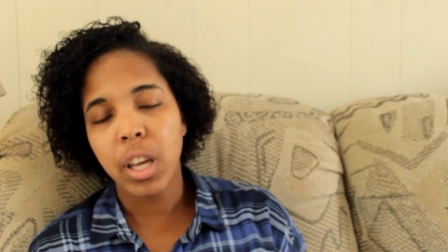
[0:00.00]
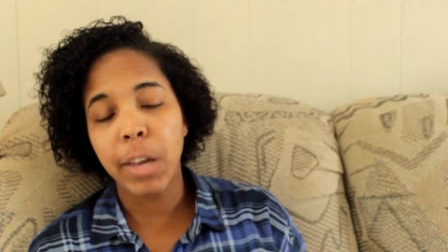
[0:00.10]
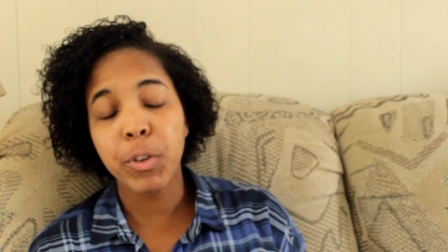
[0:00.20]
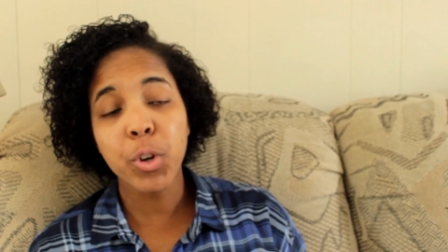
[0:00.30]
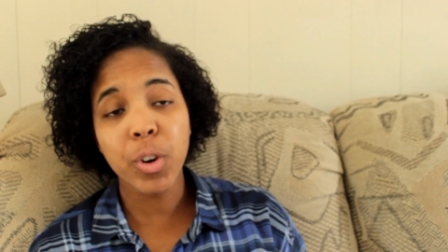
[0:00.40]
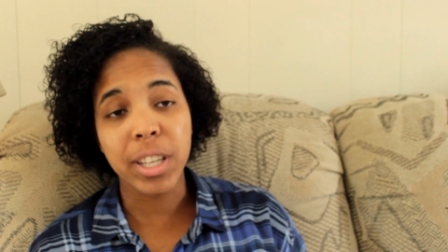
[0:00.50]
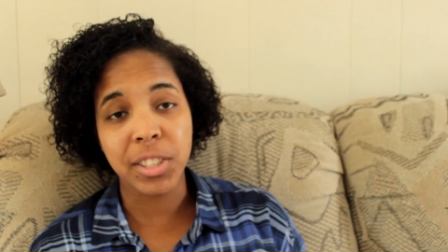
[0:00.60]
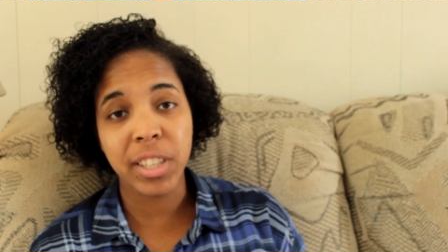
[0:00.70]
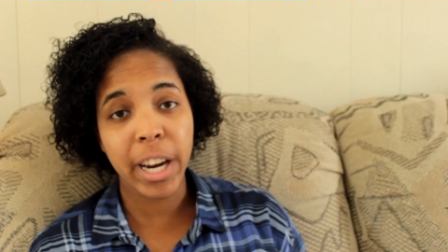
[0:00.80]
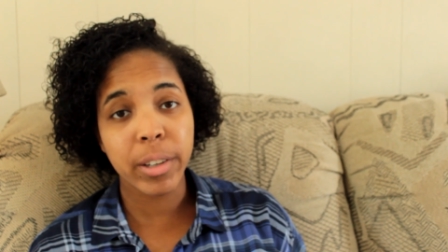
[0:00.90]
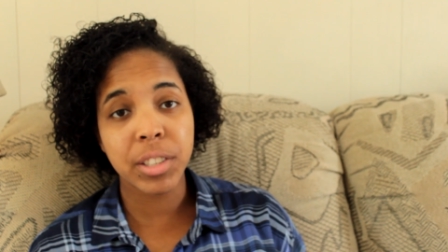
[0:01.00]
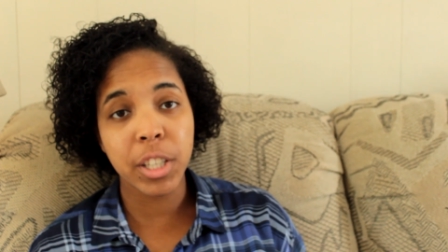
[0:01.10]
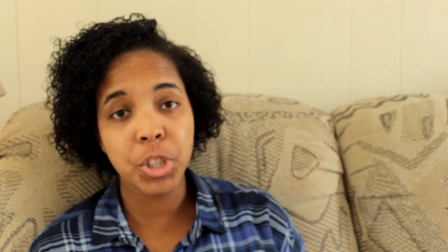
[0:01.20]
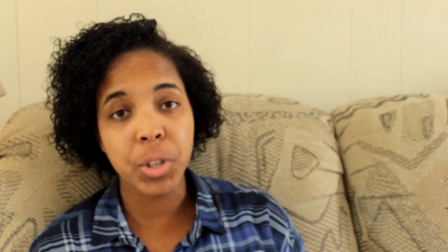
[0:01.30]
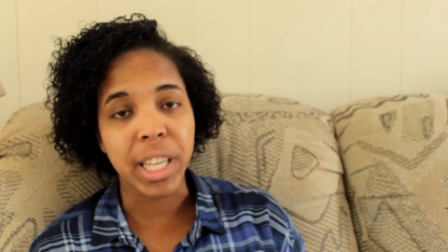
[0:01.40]
if you're a scared
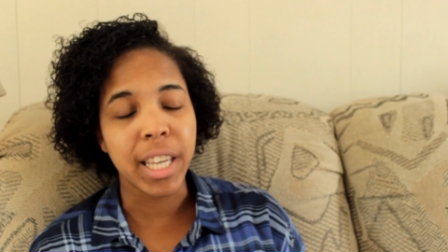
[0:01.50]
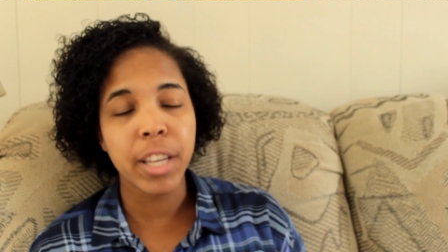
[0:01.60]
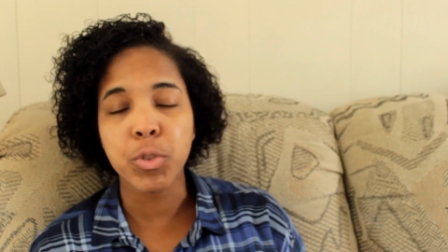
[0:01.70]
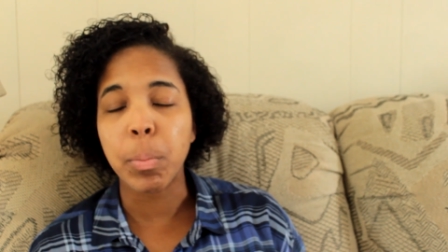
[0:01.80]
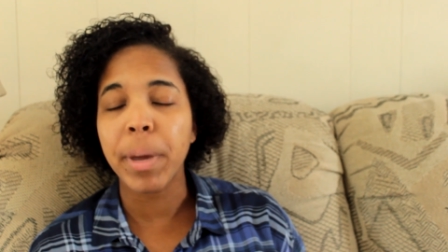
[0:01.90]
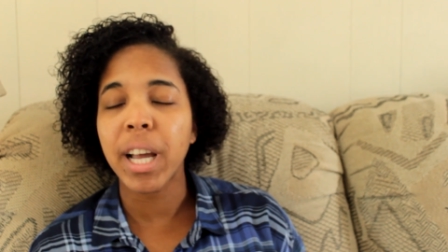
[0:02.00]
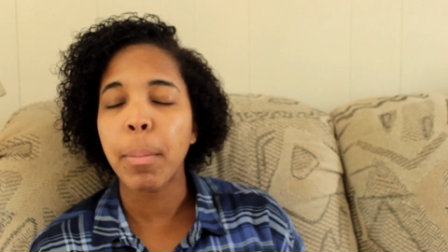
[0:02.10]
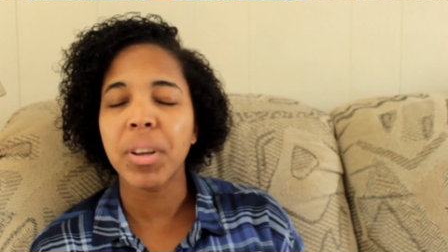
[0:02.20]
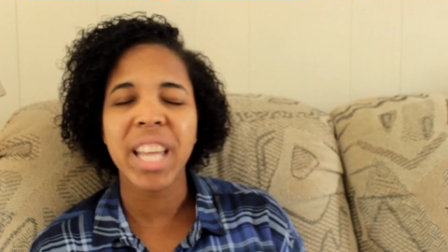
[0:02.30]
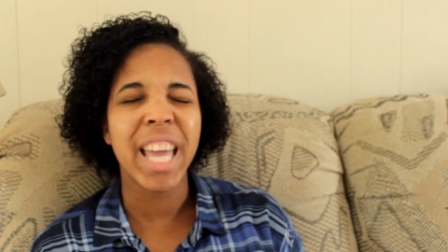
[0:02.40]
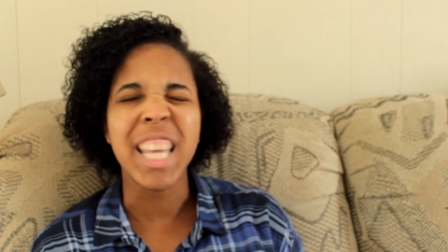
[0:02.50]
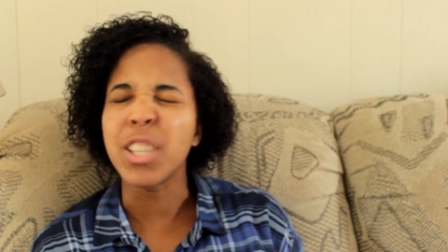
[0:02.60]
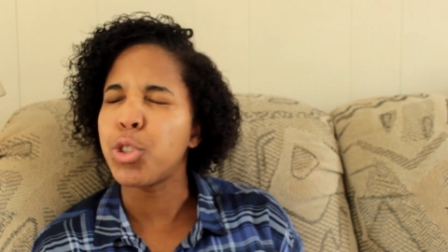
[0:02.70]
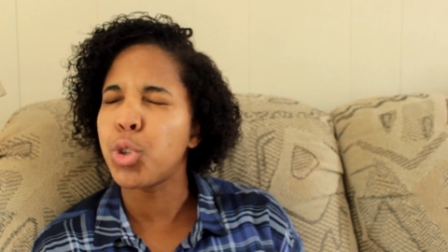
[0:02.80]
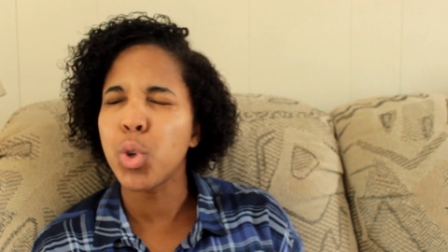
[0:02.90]
teacher, the kids will pick up on that
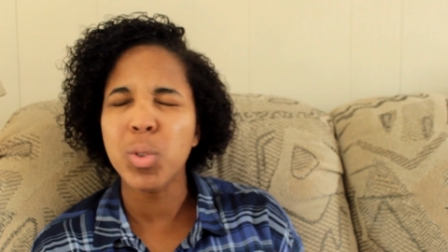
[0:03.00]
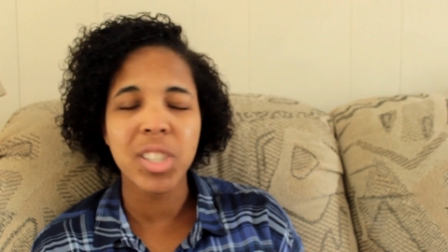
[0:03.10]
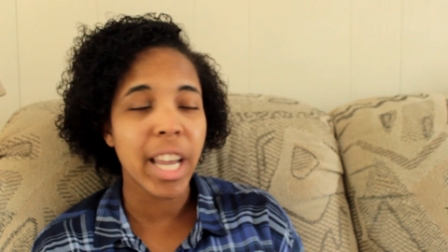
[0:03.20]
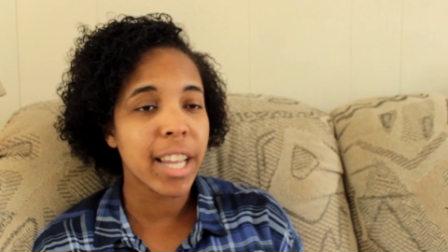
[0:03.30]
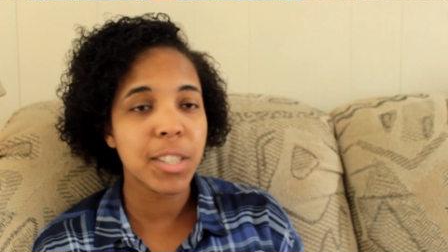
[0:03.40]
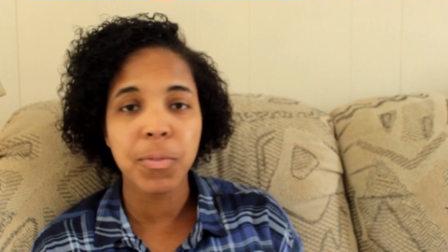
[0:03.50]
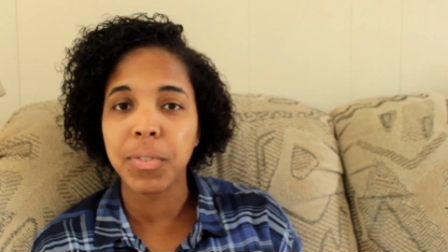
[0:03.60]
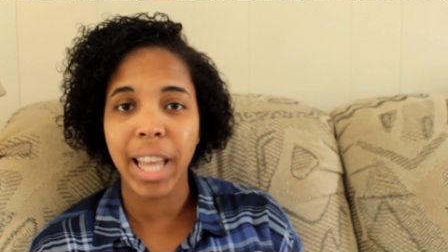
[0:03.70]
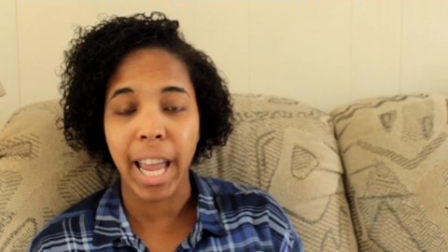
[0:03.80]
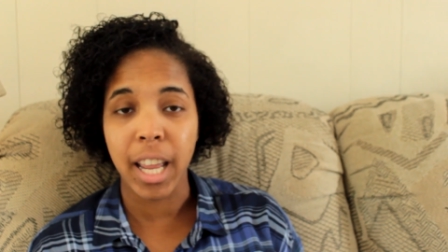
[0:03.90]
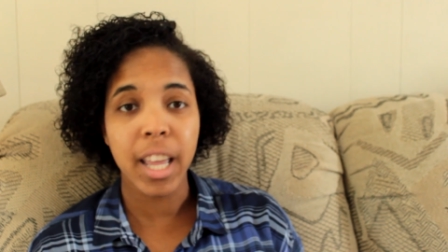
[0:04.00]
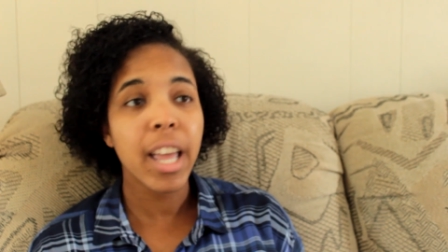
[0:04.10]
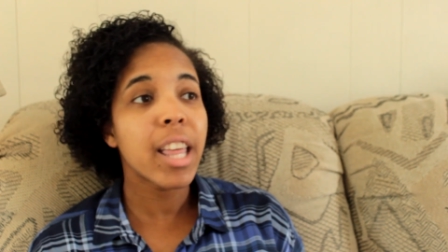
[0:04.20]
in 2 seconds flat.